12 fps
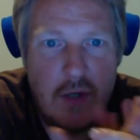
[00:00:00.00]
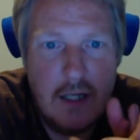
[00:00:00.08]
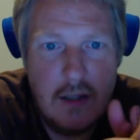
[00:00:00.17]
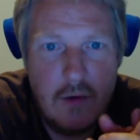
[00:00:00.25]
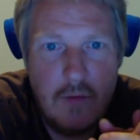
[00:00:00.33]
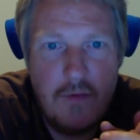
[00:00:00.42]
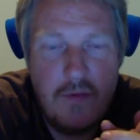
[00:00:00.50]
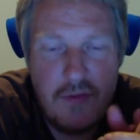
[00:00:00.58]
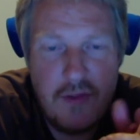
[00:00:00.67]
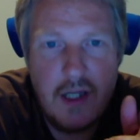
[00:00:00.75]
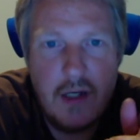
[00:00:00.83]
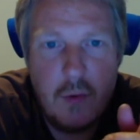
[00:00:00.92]
I don't
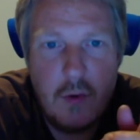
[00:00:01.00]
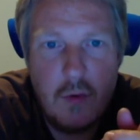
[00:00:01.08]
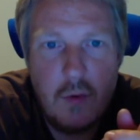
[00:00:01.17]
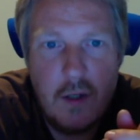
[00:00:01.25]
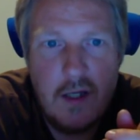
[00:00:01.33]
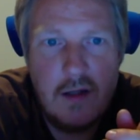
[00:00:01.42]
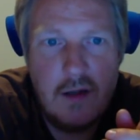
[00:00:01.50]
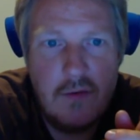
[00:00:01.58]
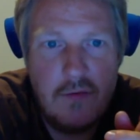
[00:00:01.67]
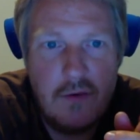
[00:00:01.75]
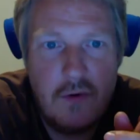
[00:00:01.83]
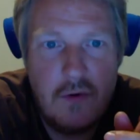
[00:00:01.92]
think we're waiting
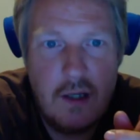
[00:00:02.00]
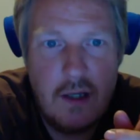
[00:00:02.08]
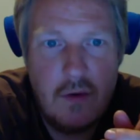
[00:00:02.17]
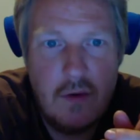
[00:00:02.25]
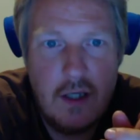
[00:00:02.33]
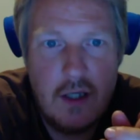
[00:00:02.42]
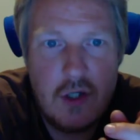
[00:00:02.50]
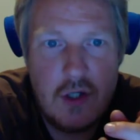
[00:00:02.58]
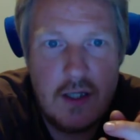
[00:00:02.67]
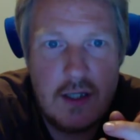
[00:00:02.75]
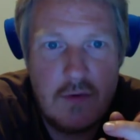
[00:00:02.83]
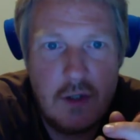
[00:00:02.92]
for a regulation.
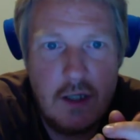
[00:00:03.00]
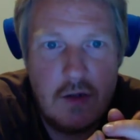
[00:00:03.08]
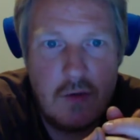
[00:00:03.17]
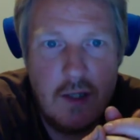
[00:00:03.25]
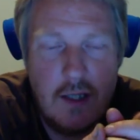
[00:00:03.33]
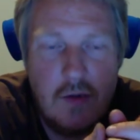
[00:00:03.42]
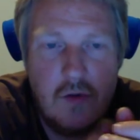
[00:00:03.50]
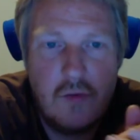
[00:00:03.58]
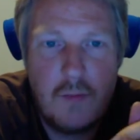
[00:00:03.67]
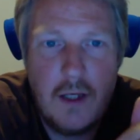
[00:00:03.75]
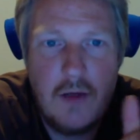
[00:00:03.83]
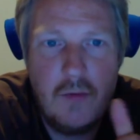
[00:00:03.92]
That's what I tried to
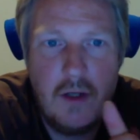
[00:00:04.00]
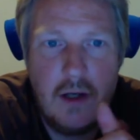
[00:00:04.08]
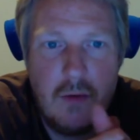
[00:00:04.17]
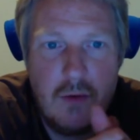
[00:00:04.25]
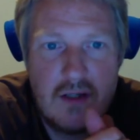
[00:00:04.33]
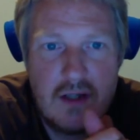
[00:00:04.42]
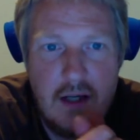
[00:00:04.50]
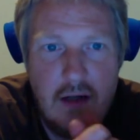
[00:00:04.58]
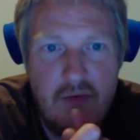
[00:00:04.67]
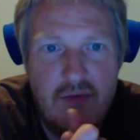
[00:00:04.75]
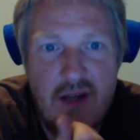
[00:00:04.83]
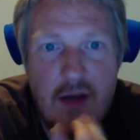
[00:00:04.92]
explain when I was kind
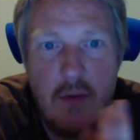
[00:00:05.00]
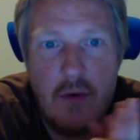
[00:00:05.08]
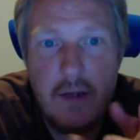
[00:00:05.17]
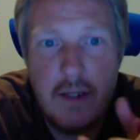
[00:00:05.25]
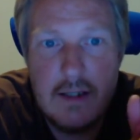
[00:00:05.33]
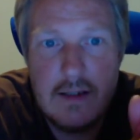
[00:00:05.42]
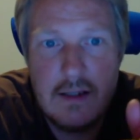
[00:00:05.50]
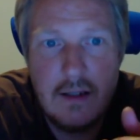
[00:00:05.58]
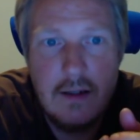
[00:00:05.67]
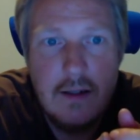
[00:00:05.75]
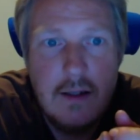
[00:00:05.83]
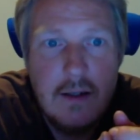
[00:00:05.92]
of
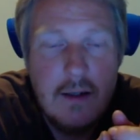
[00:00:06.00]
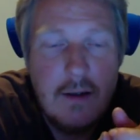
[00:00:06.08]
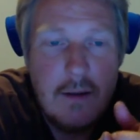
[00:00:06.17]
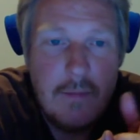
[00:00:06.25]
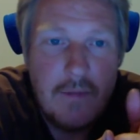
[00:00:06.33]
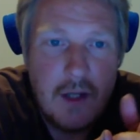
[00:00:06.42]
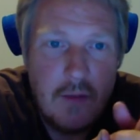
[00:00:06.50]
summarizing the